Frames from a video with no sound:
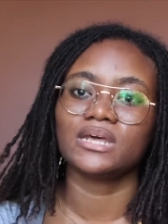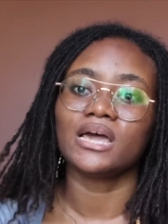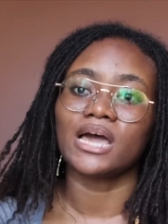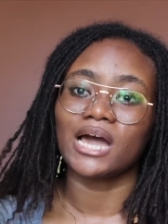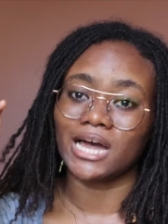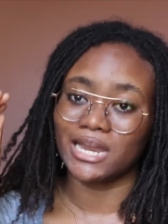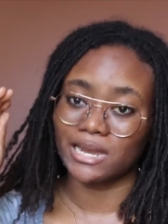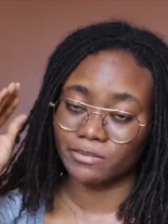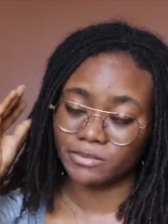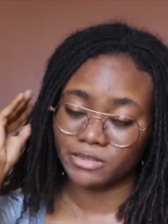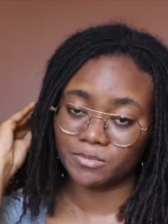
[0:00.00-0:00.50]

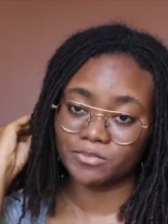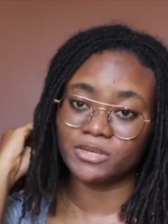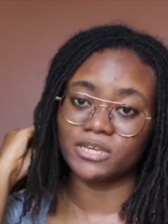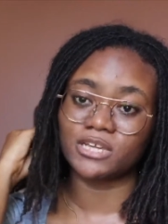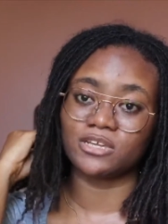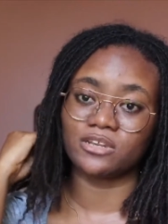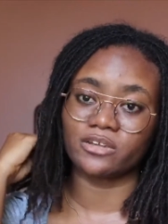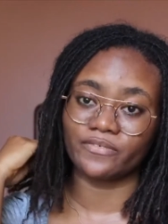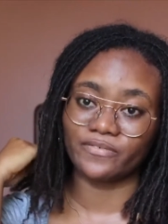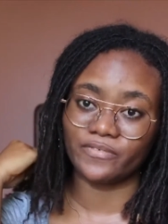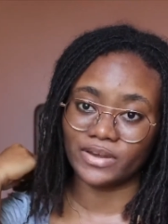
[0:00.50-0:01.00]
and I'm
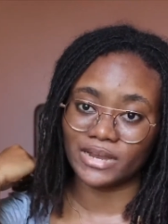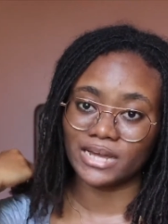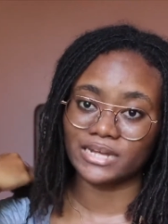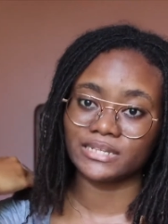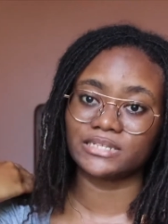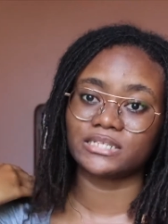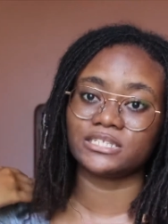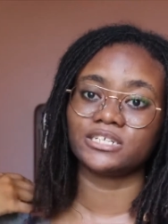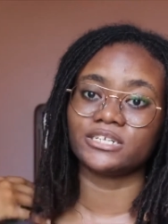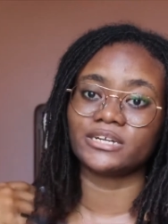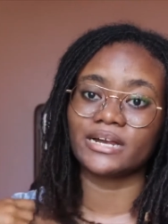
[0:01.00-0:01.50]
speaking of
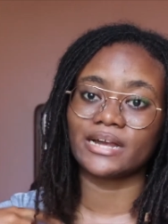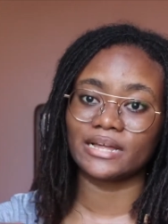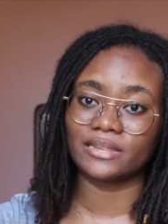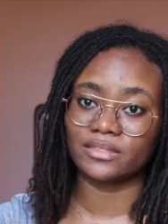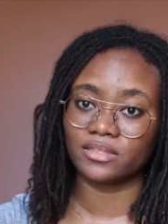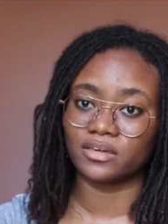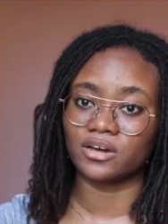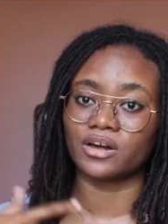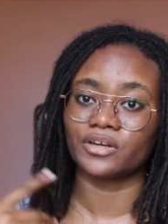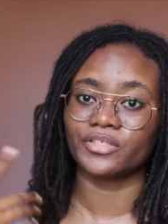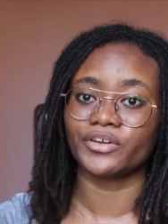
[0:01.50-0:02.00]
last year and
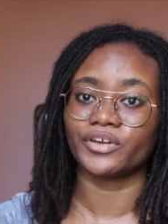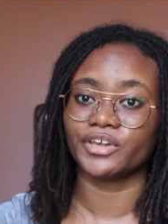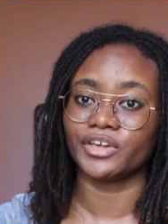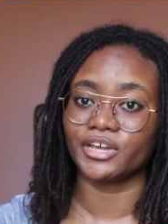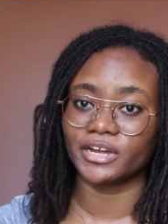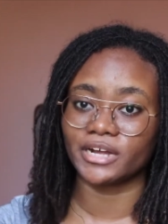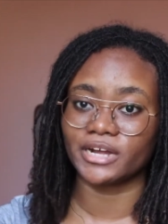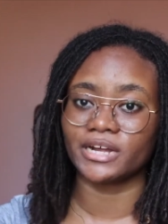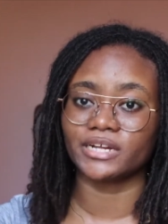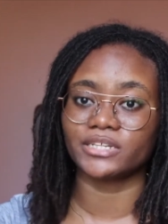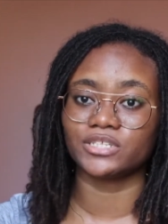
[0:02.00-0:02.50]
the other
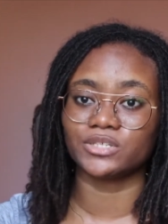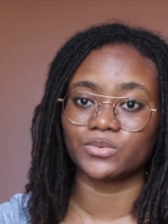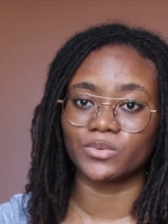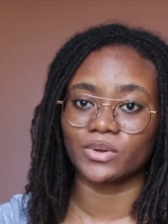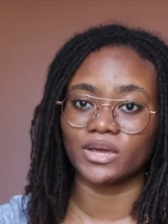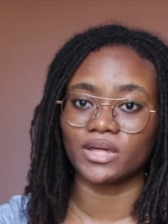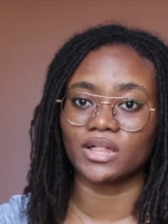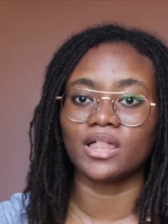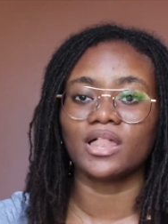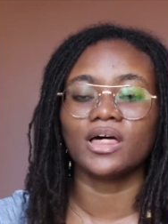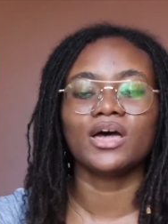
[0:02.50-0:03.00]
year as
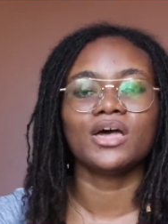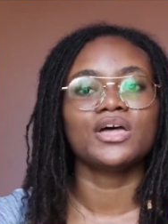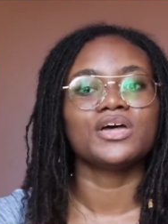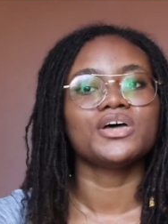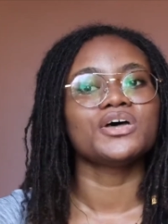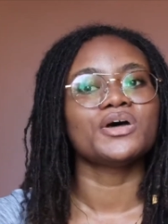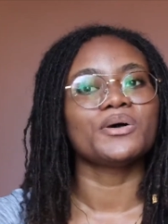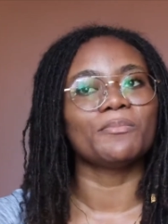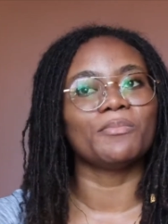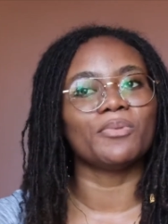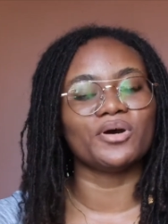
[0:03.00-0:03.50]
well,
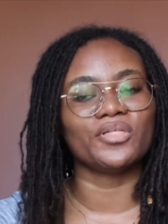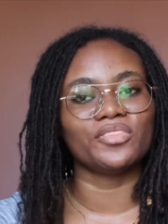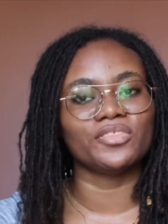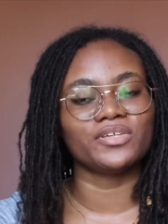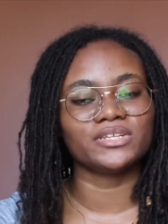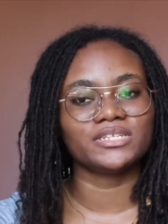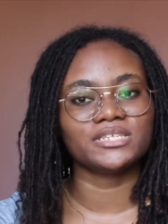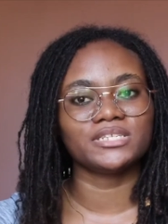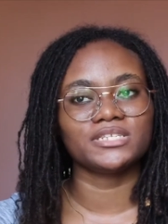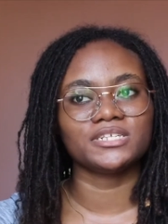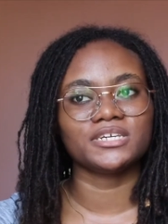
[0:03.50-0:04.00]
but
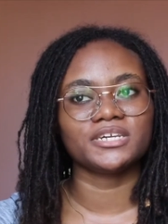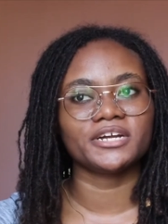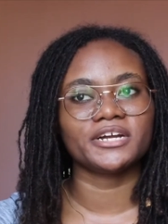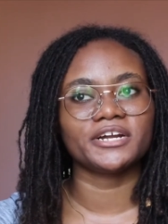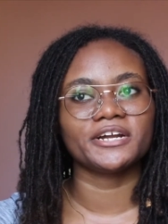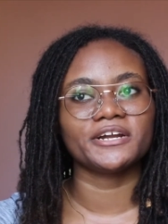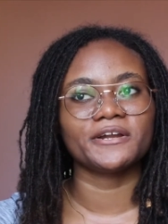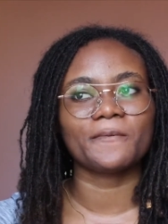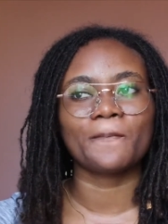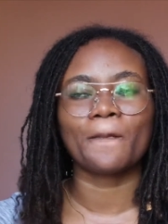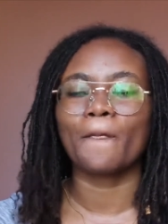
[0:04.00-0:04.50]
this
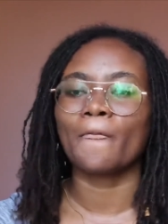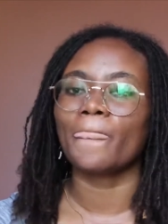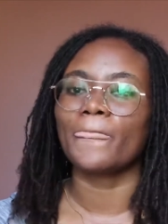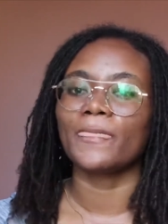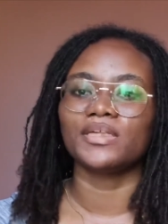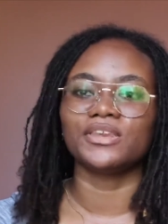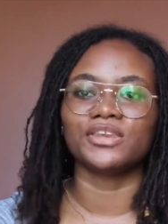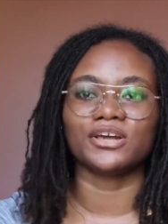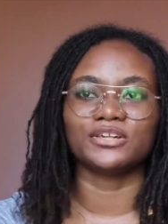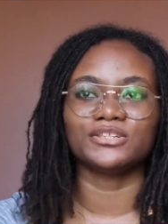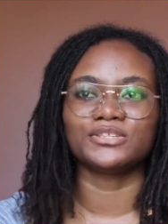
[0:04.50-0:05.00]
year
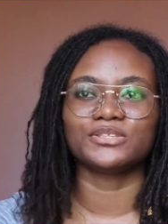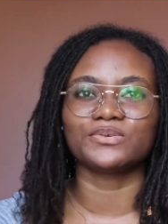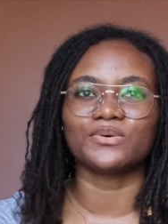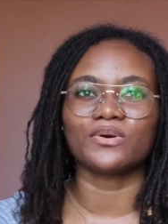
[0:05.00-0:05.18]
not so